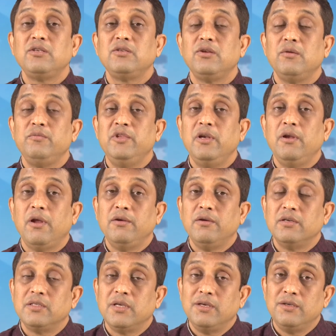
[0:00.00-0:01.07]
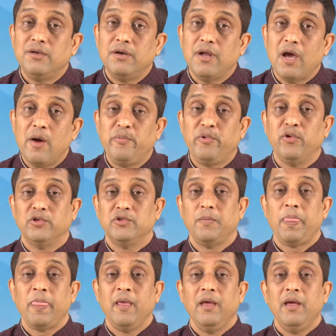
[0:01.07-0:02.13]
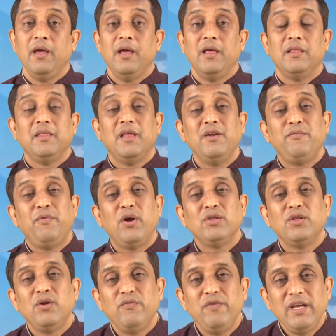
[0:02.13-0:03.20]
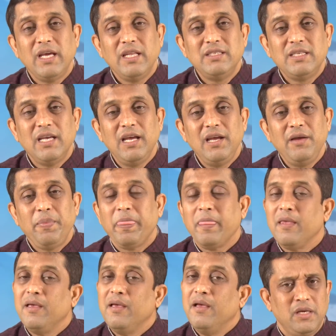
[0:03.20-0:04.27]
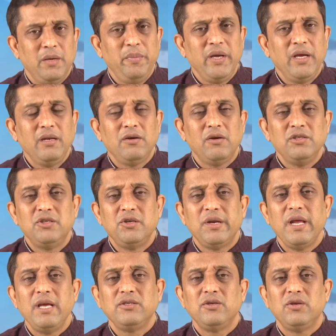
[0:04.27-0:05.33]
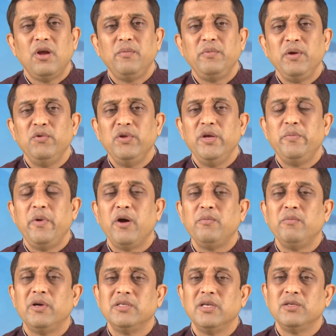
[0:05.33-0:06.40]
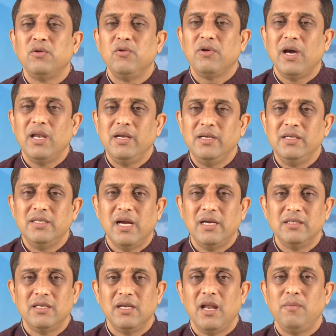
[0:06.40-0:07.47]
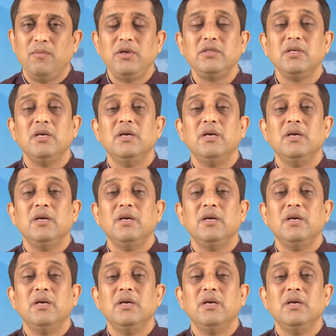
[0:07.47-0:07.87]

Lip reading: of the learner-centered approach. Then further we can say, keeping in consideration of uniform versus locally designed syllabus,